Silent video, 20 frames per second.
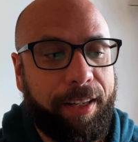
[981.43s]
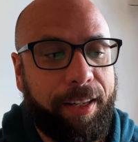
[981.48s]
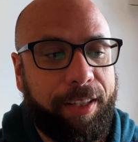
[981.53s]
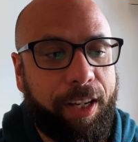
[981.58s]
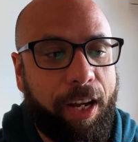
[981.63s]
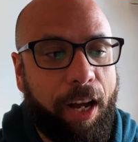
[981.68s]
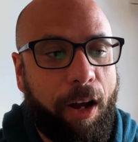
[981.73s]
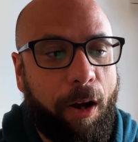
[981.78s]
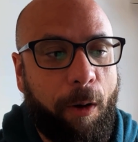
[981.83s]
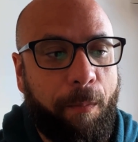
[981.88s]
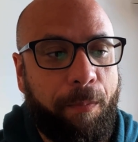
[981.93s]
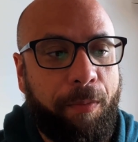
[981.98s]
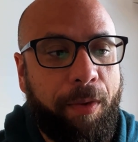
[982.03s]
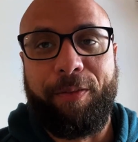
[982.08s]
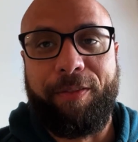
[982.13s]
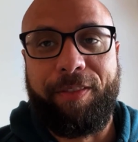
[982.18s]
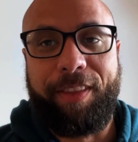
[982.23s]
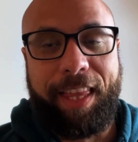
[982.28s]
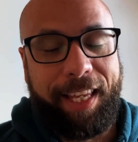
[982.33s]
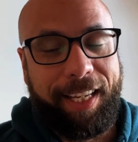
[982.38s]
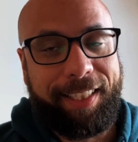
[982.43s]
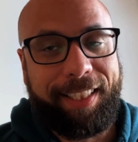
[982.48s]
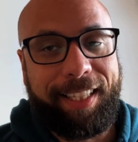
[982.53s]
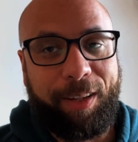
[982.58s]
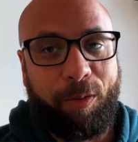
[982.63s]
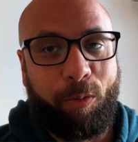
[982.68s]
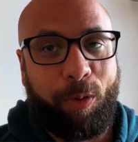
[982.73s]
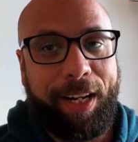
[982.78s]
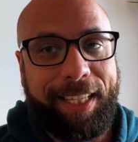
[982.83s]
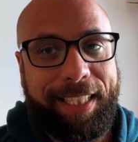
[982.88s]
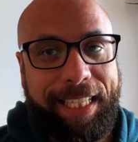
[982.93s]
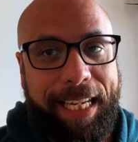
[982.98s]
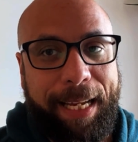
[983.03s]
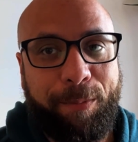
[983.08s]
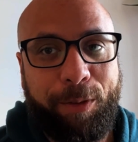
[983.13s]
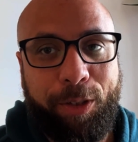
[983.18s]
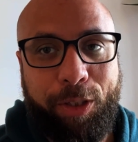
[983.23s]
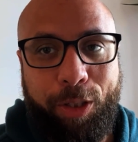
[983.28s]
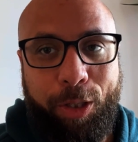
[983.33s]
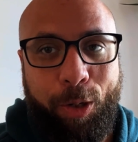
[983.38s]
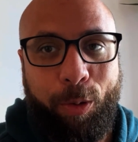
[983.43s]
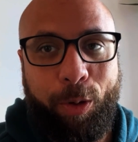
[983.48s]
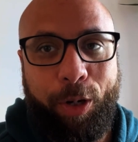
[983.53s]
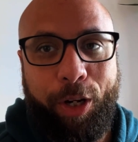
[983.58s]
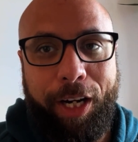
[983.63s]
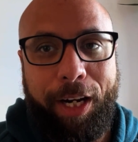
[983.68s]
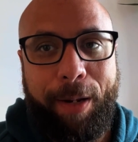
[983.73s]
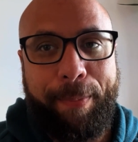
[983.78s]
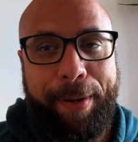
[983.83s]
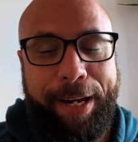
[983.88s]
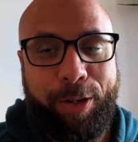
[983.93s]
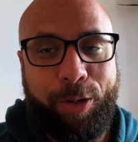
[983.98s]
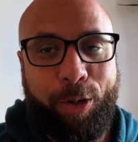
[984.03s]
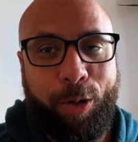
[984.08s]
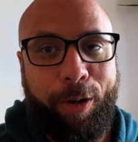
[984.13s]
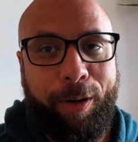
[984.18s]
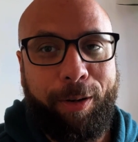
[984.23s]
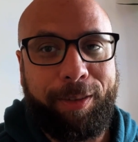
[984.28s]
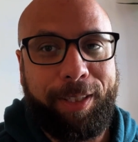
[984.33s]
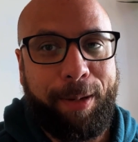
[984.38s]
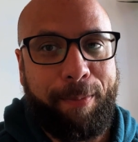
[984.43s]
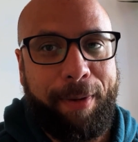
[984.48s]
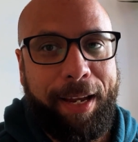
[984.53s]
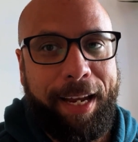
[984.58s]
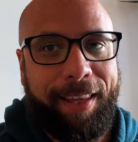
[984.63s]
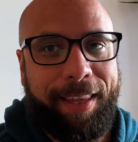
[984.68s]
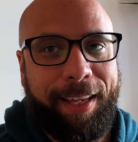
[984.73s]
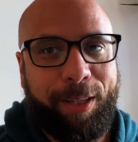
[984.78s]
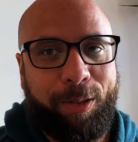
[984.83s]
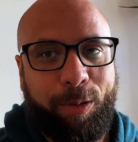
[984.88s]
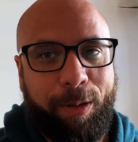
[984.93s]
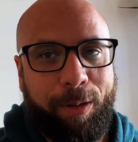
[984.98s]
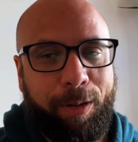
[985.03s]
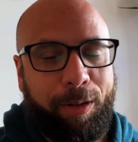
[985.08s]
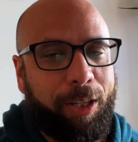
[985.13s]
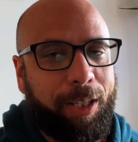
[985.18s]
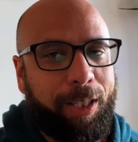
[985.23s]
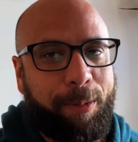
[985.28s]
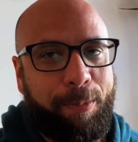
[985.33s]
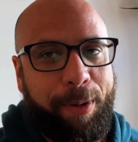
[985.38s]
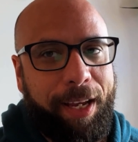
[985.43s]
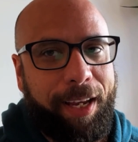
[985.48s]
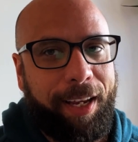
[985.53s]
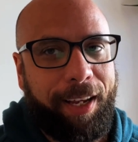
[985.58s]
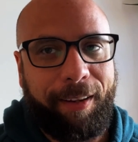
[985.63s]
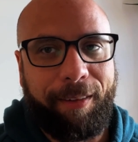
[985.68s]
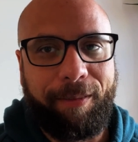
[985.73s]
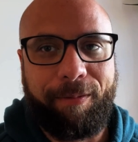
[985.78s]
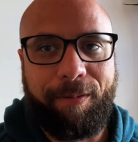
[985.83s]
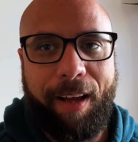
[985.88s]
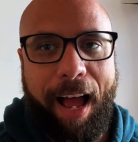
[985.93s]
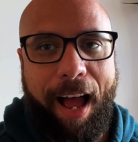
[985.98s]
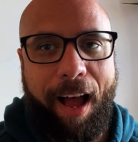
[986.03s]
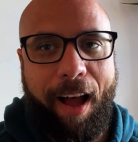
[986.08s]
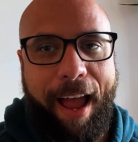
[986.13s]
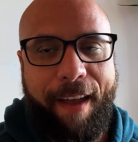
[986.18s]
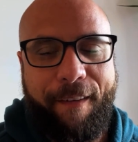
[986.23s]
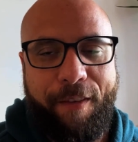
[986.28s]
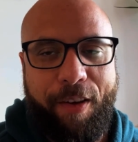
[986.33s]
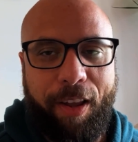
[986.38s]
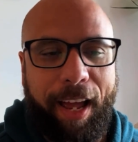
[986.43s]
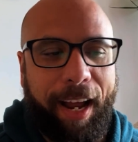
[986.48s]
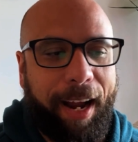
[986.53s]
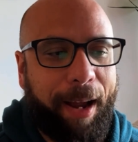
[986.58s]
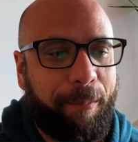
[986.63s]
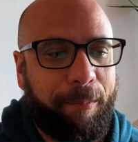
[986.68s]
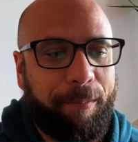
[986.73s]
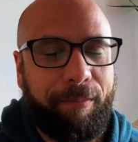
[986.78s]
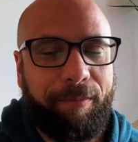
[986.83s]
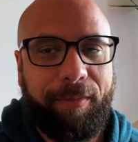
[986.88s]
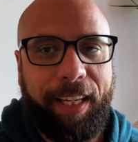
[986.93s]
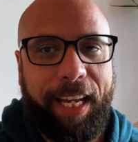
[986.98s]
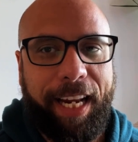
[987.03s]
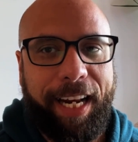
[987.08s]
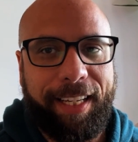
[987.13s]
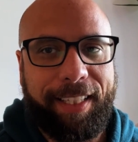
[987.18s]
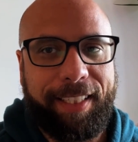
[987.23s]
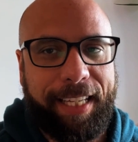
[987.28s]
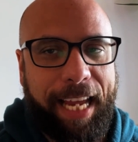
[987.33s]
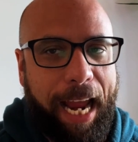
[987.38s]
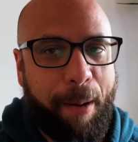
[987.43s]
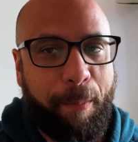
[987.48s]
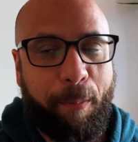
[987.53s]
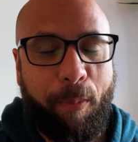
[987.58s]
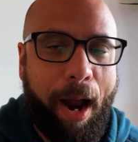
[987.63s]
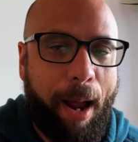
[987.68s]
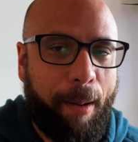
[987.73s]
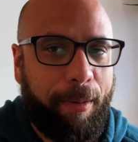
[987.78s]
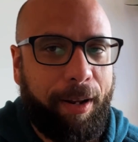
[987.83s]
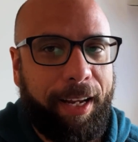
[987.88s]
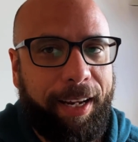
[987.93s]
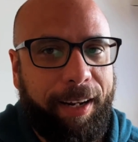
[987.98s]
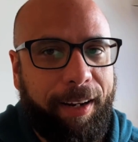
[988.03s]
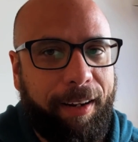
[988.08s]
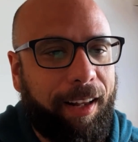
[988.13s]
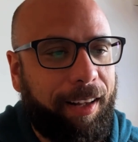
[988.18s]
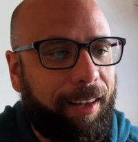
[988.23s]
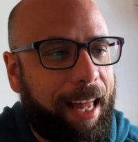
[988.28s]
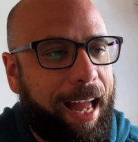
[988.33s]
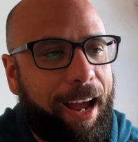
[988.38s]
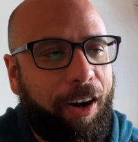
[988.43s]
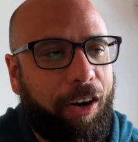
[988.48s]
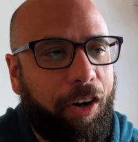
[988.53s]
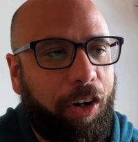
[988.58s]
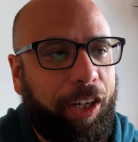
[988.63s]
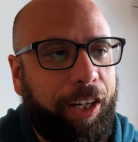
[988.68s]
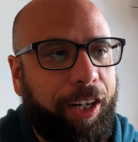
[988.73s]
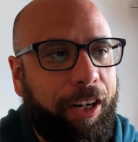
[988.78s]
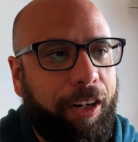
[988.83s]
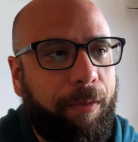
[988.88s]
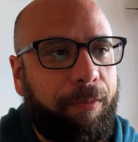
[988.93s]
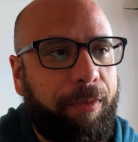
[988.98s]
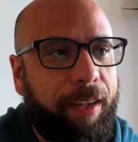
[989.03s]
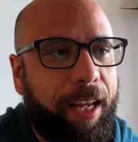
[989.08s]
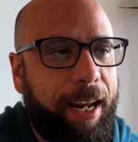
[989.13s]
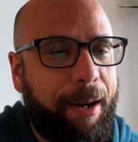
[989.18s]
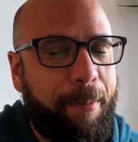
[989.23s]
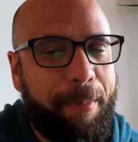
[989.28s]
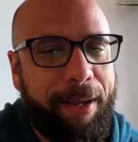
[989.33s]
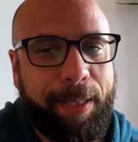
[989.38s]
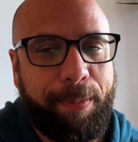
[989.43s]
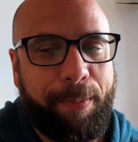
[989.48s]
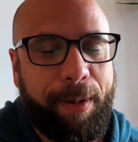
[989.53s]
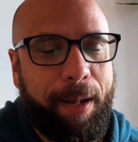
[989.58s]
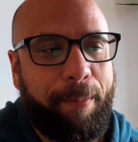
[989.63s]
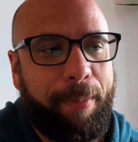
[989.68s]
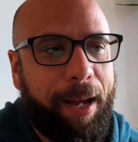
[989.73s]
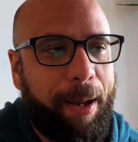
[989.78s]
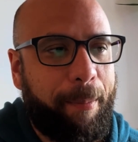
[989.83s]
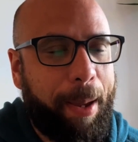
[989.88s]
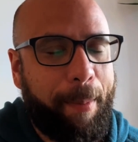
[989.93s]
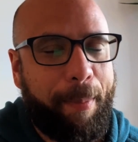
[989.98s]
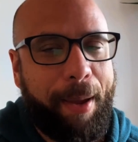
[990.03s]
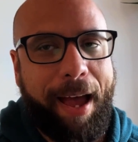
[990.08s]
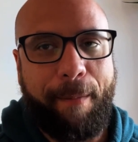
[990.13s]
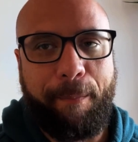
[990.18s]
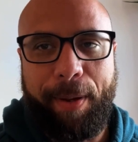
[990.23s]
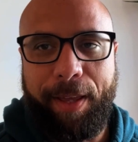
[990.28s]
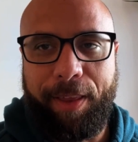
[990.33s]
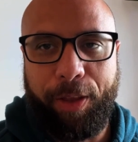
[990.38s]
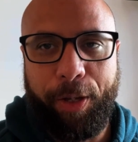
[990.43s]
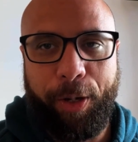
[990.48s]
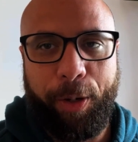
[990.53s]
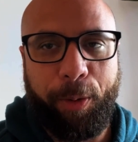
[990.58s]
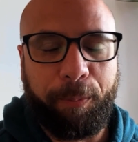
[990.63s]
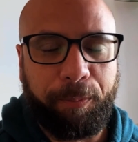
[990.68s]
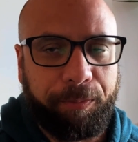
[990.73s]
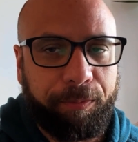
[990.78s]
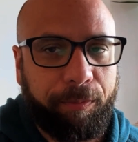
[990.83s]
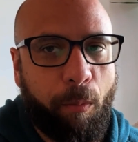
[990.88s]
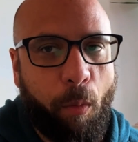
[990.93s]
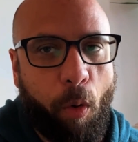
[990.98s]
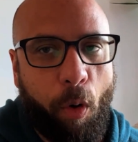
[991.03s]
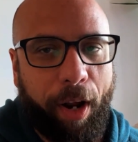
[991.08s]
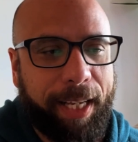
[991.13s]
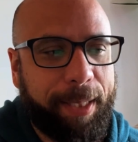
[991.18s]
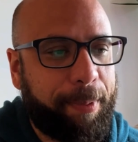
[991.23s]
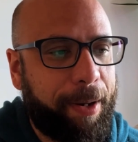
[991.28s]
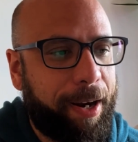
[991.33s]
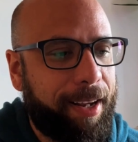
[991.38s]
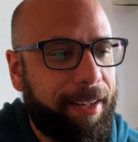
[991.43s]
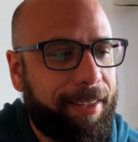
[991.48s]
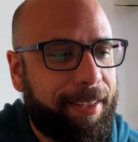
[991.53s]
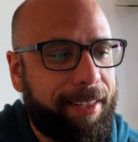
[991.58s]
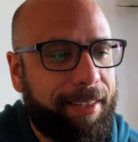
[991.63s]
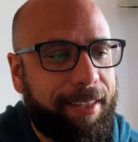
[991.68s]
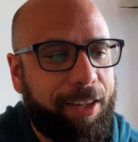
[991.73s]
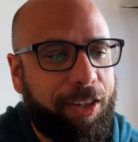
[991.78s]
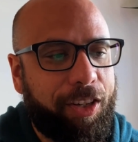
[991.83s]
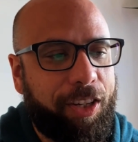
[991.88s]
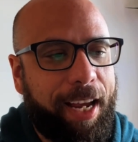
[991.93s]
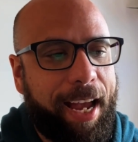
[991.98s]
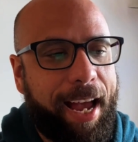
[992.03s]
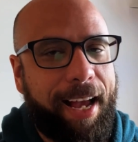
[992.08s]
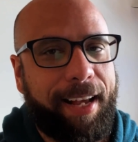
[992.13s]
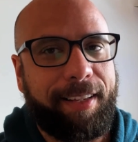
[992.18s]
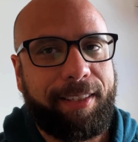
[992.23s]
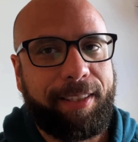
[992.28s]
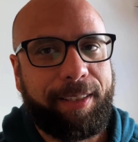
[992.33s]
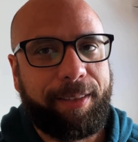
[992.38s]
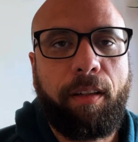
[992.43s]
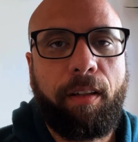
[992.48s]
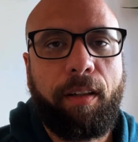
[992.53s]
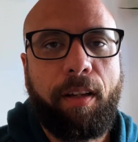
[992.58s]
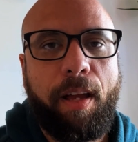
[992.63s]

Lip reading: So this wouldn't seem too good to be true to me. This would just be, I feel like I'm getting scammed. Probably a lot earlier than Misbah, but maybe I've been through more experiences than she has.